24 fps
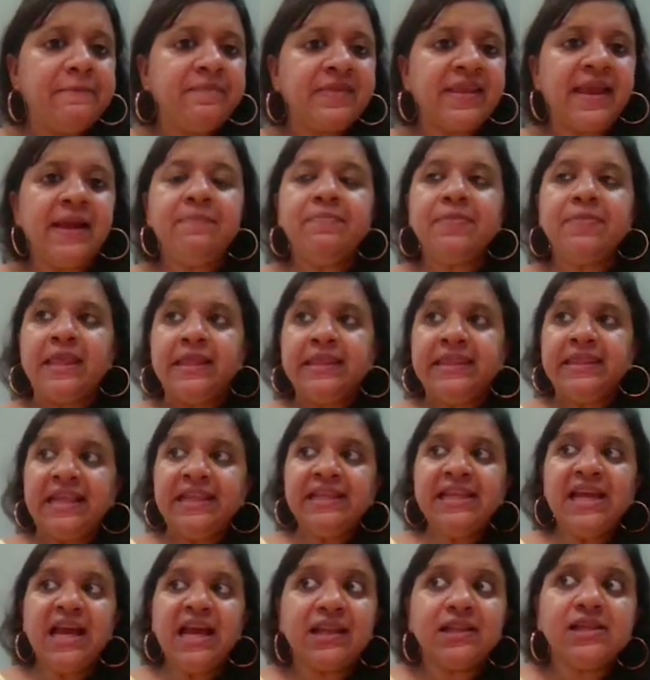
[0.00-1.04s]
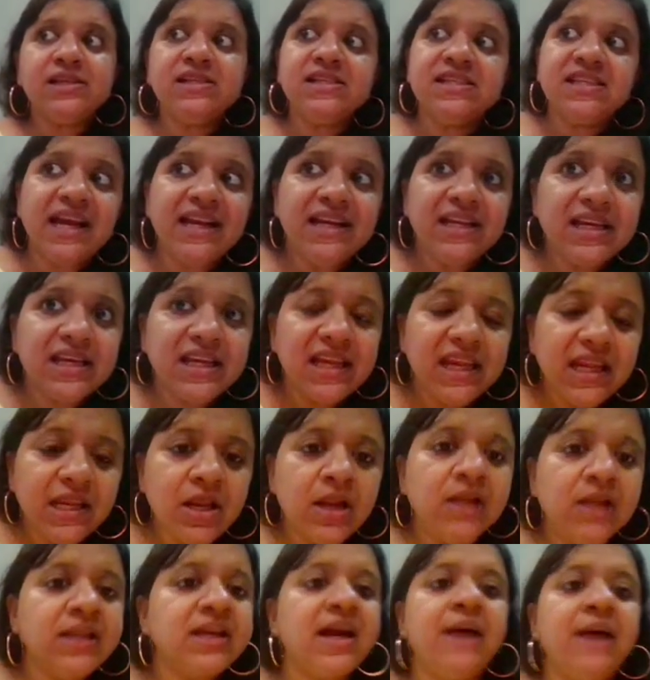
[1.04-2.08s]
Yeah. Then the other side
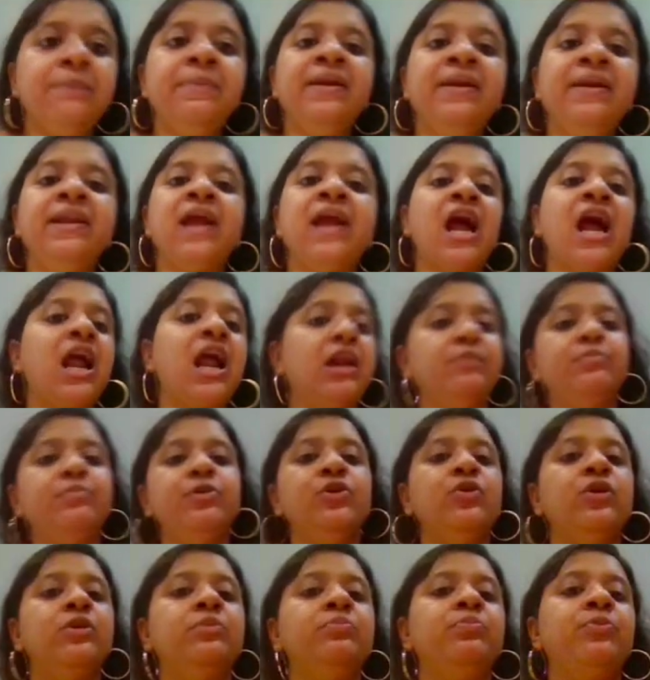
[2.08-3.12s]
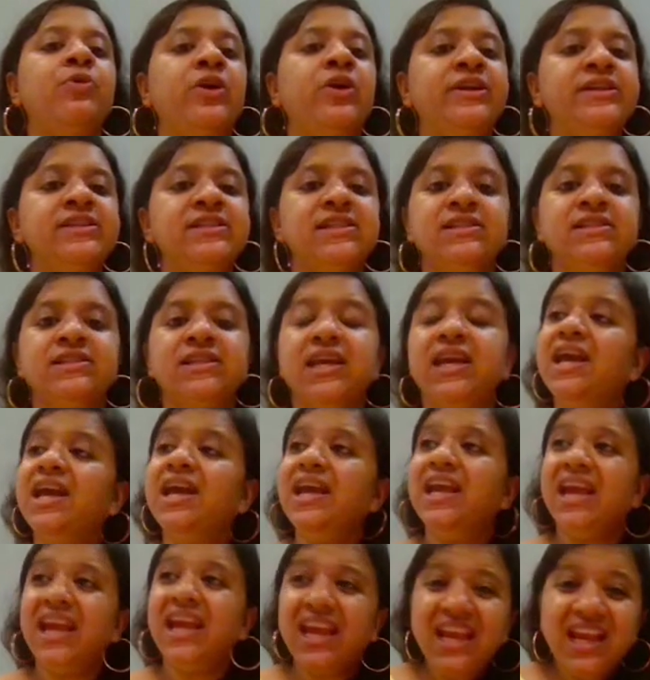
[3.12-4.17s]
cannot come and harp you on points and say,
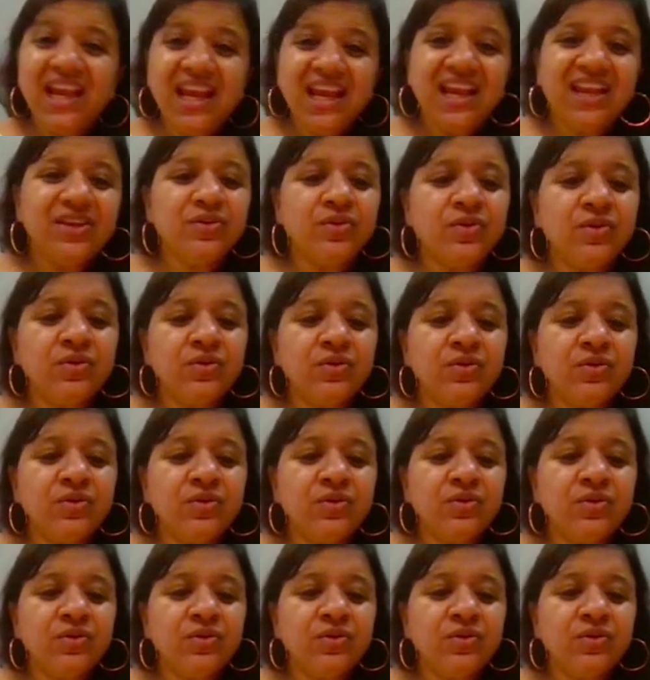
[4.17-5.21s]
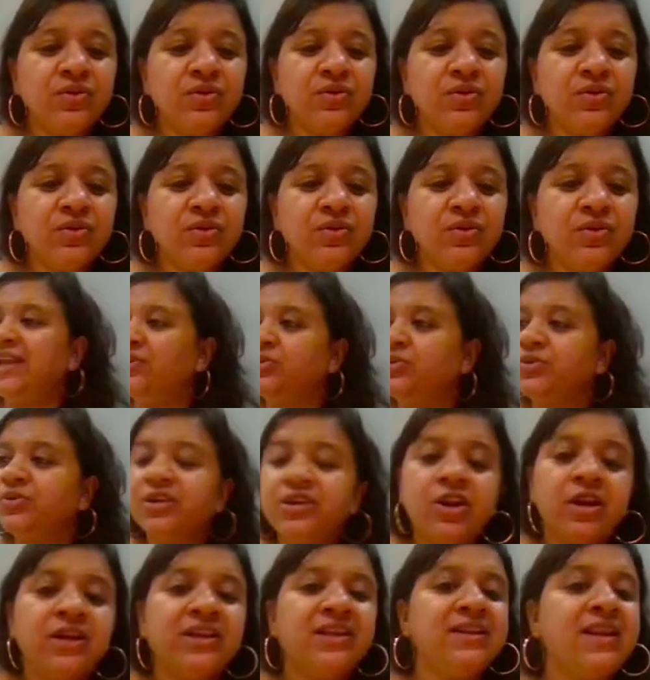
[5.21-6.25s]
hey, this was not there, you did
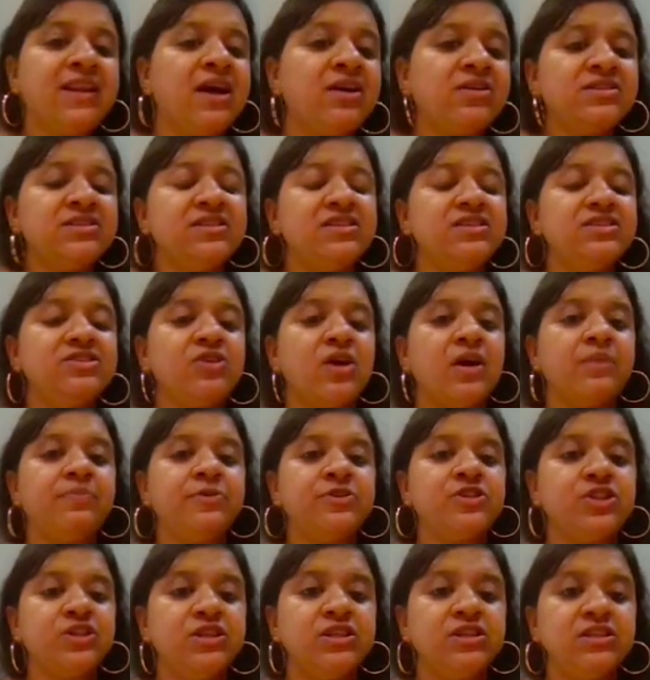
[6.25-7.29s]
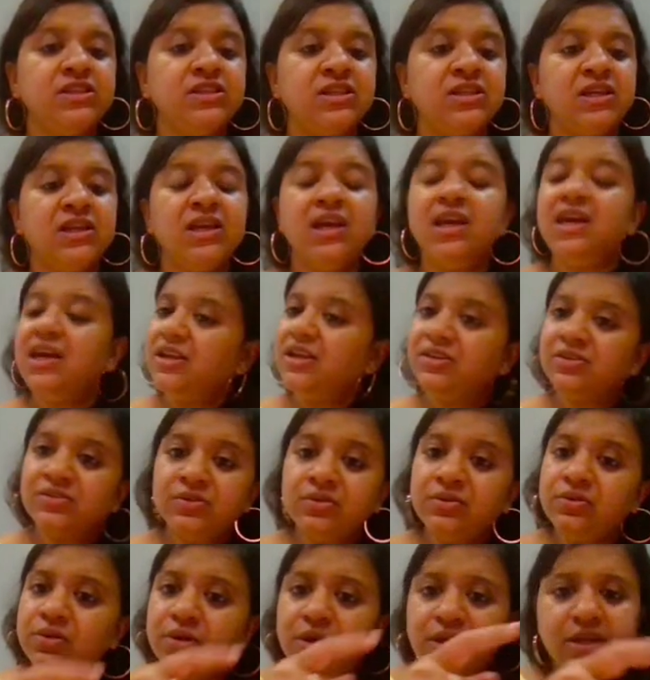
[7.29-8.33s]
not allow us this opportunity,
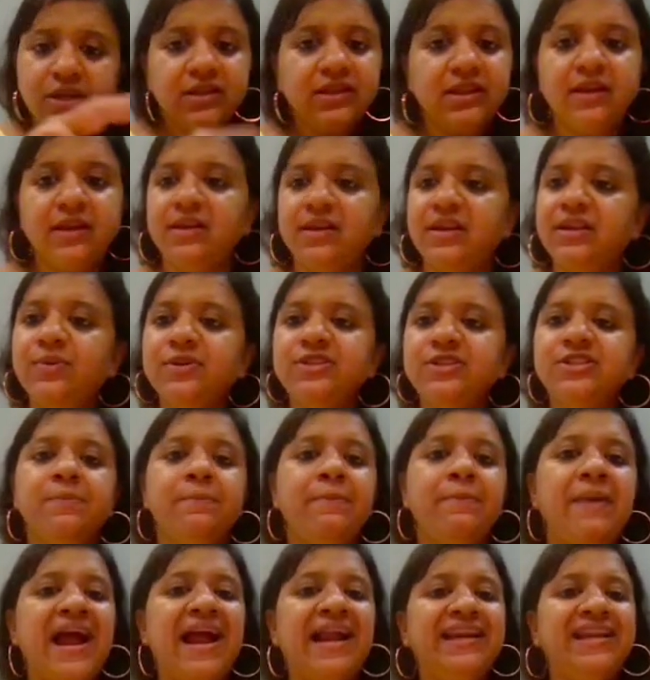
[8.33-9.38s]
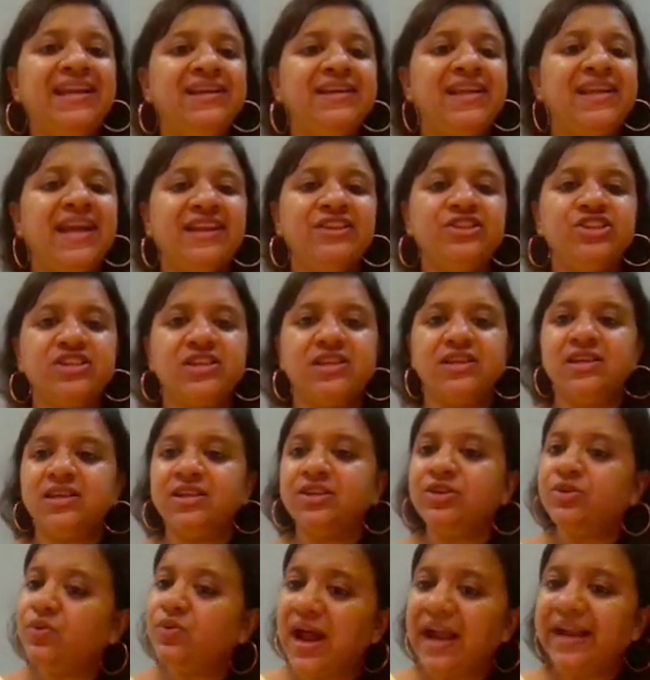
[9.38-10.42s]
it was a bad intention,
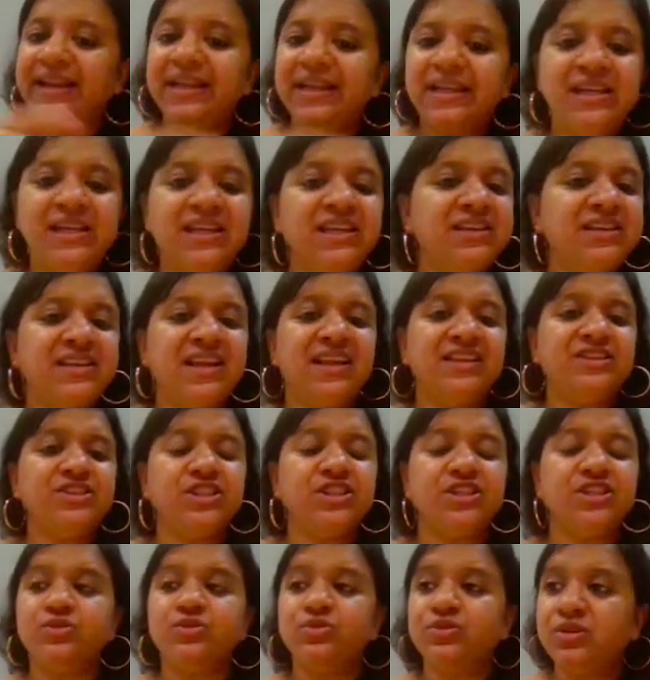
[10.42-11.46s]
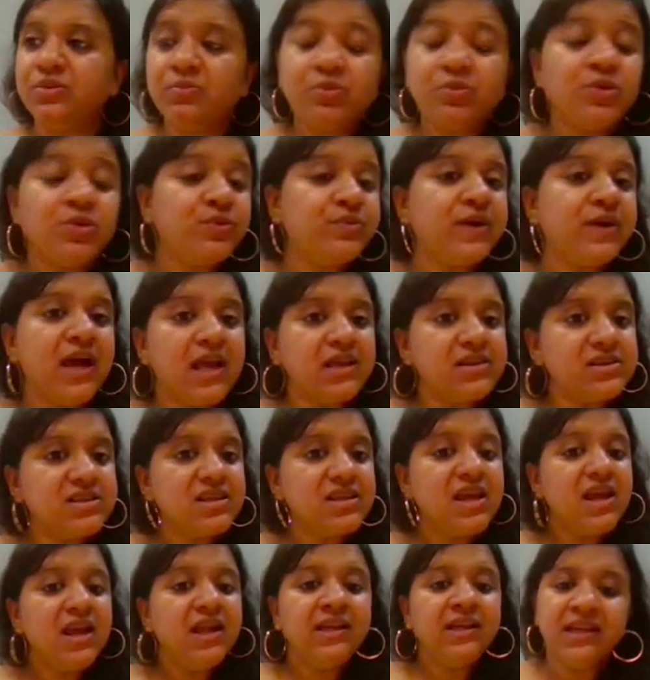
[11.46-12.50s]
you had an intention to remove us,
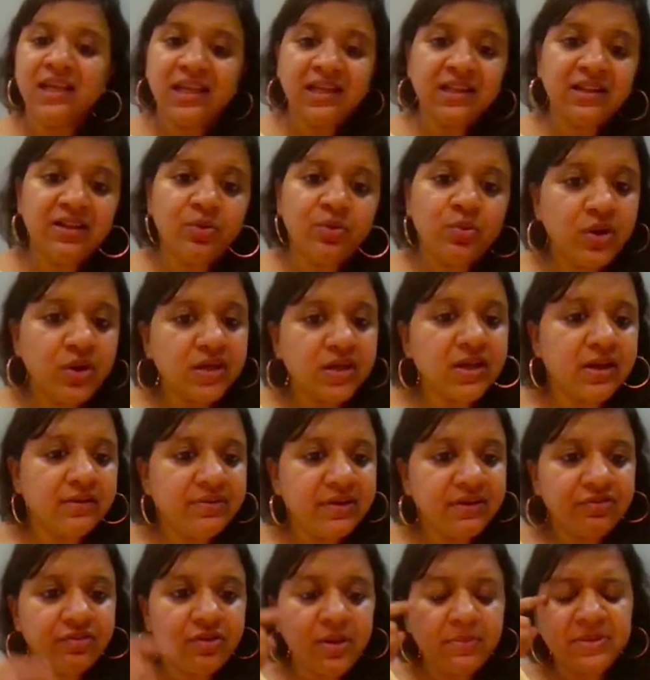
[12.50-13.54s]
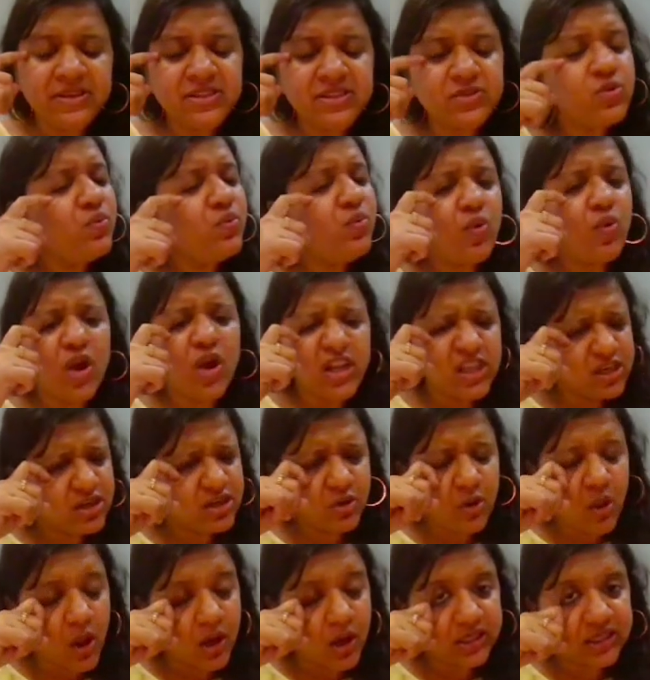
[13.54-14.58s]
take the work away from us, or what
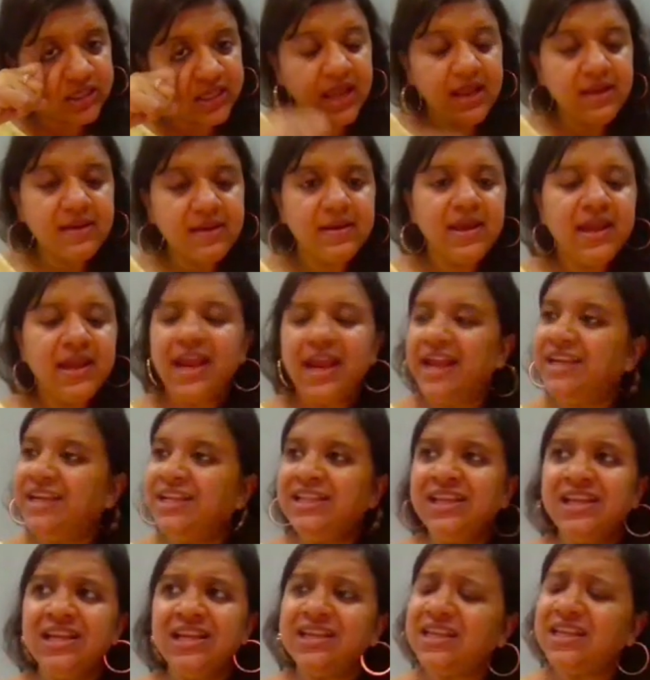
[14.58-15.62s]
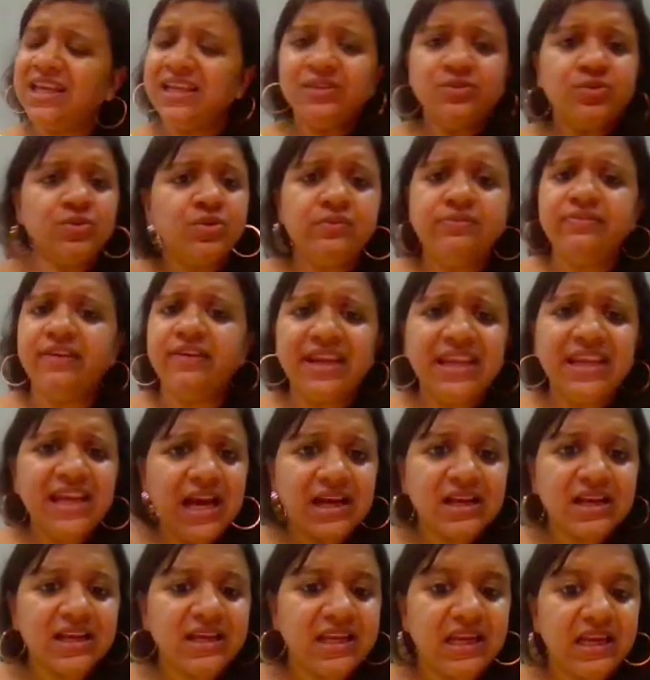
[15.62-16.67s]
not. Yeah, anything, it can go very
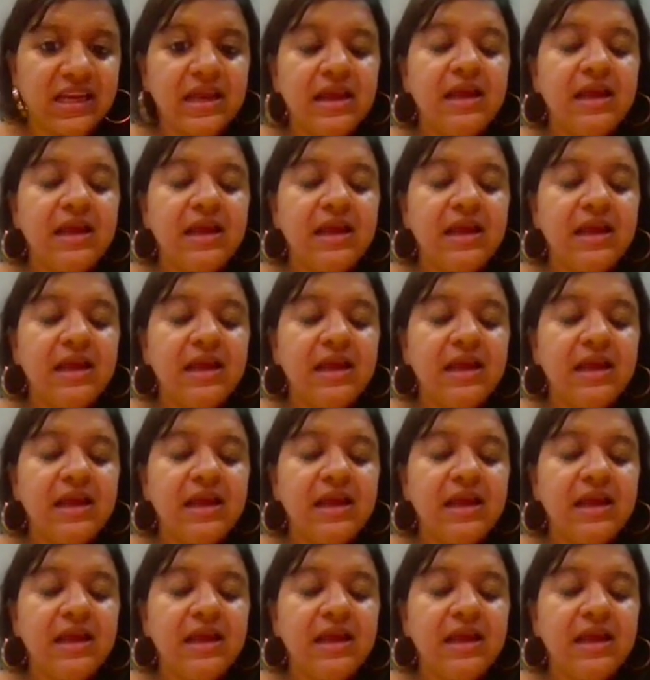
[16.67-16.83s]
ugly.